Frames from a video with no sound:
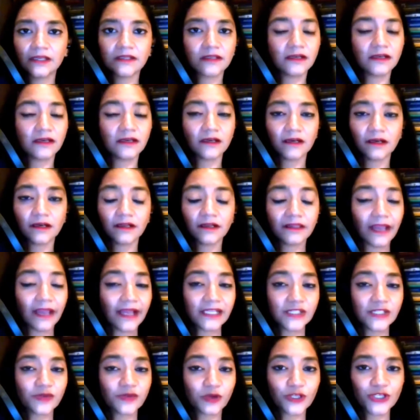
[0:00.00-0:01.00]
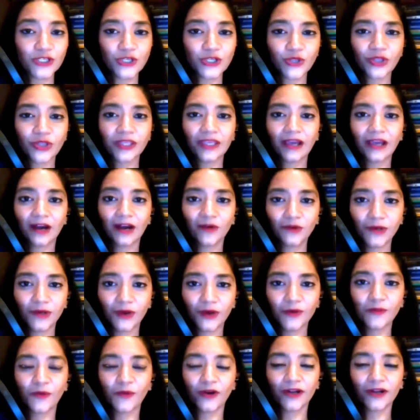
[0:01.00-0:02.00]
uh, that's what Shruti
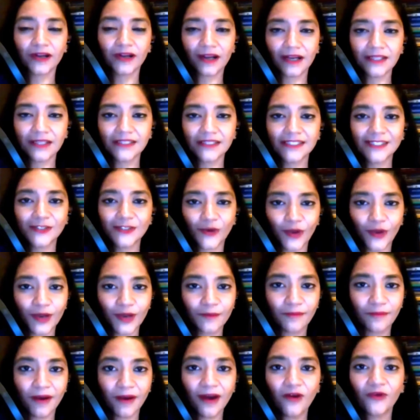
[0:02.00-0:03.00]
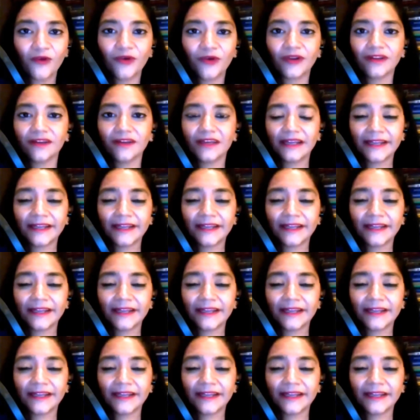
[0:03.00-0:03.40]
Outloud podcast is all about.